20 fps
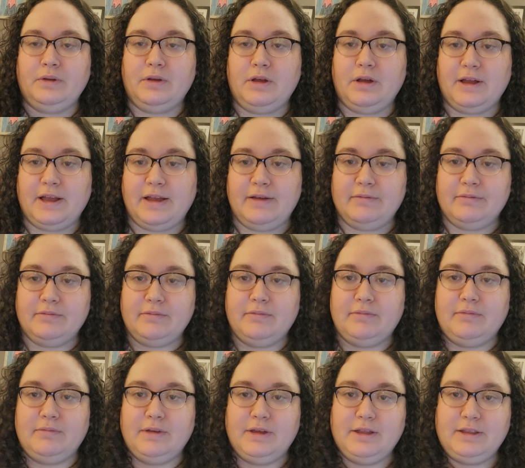Okay.
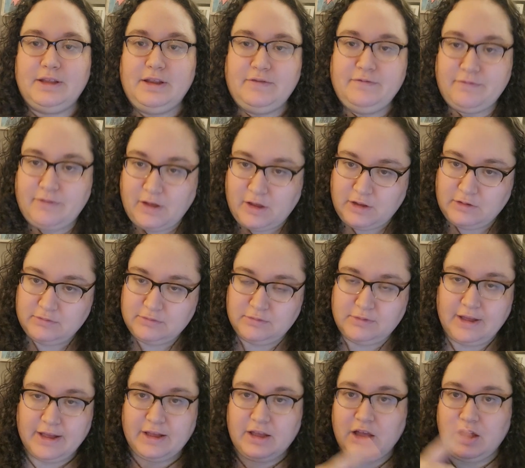It didn't fall.
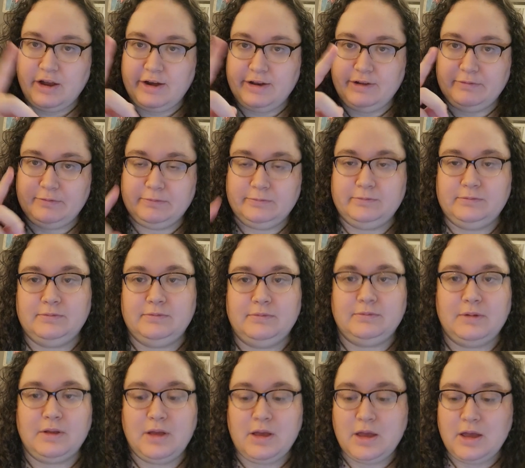I caught it.
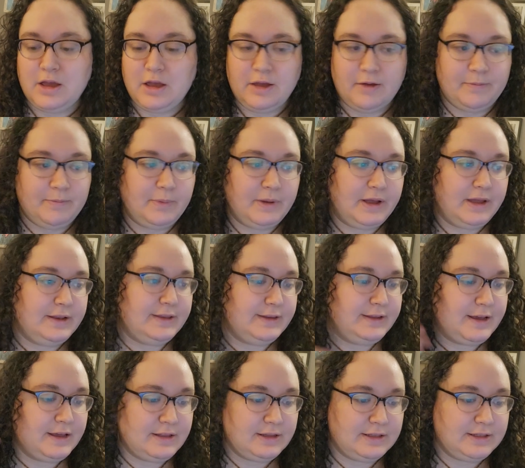But
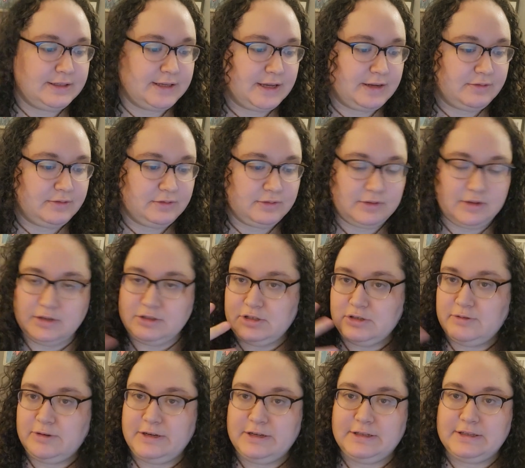yeah, that's it. I just
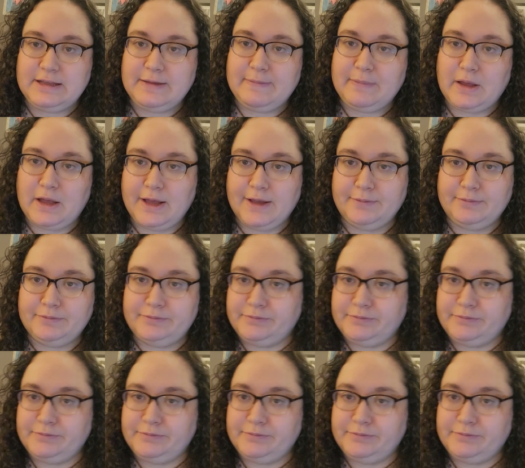wanted to say bye.